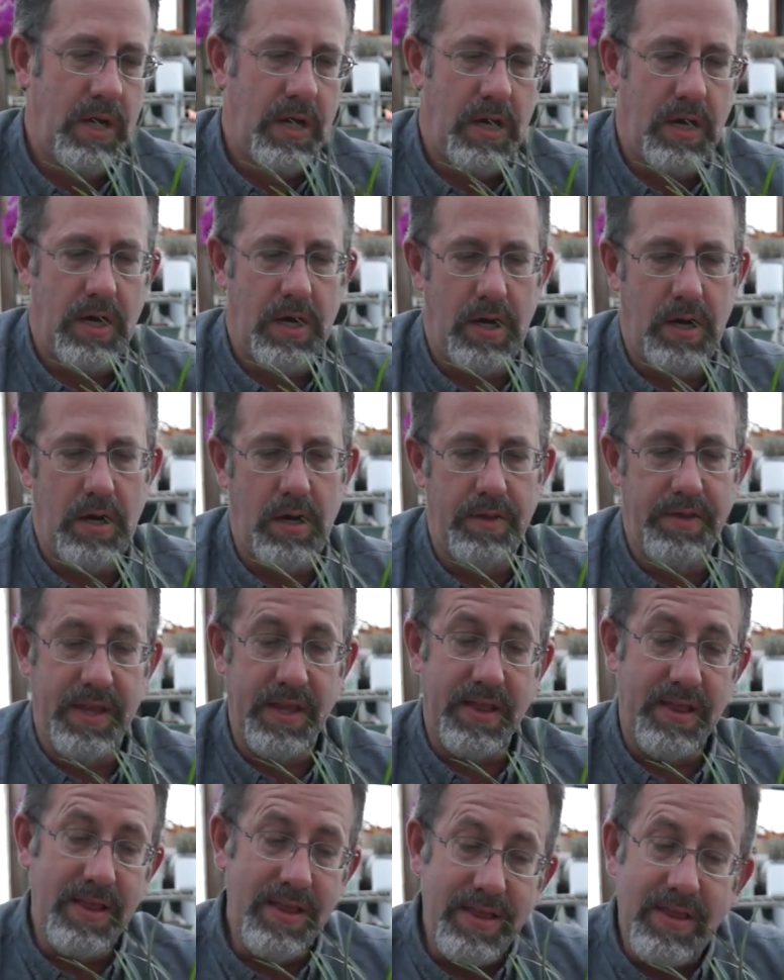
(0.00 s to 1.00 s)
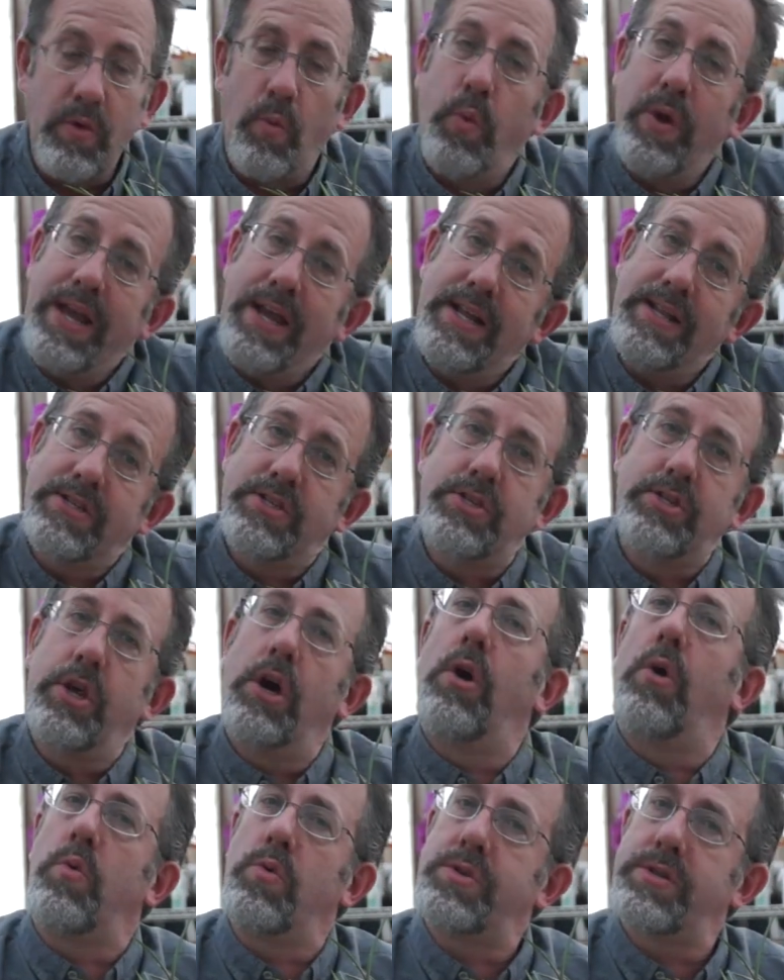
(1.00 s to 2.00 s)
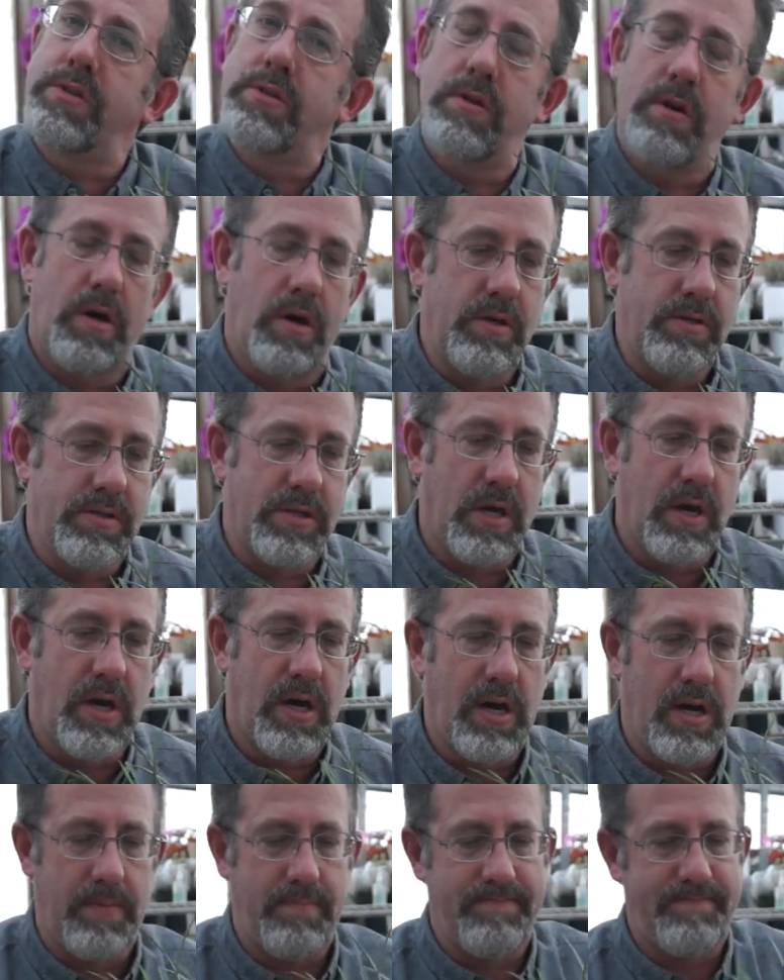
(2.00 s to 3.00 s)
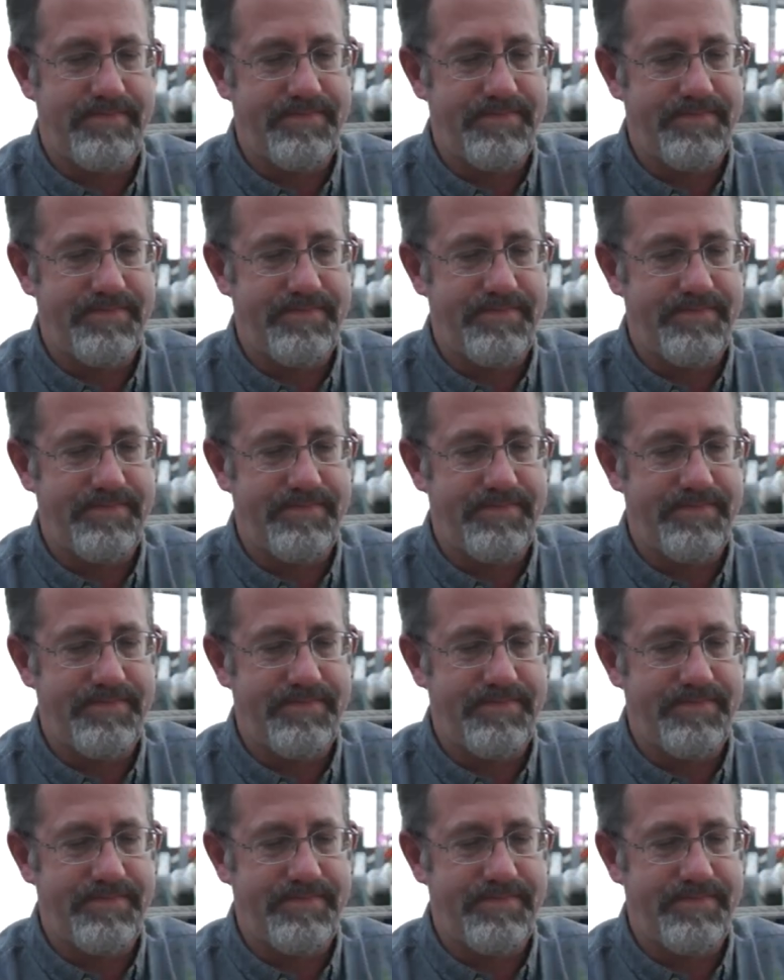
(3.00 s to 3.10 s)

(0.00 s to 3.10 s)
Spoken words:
The weeds don't on top.